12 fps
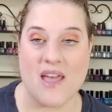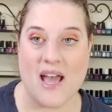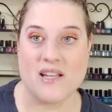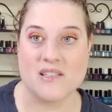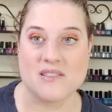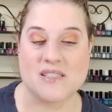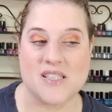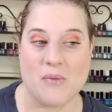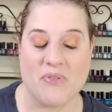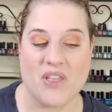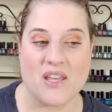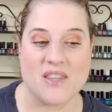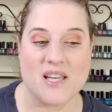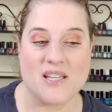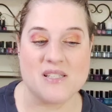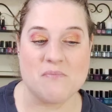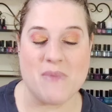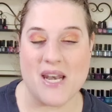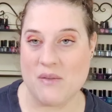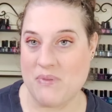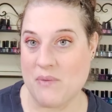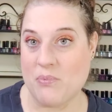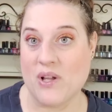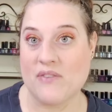That is something that many
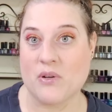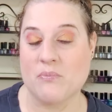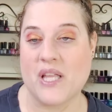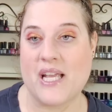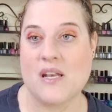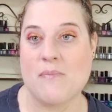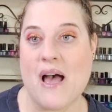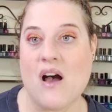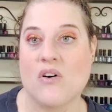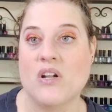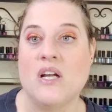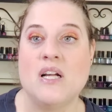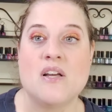people have complained about.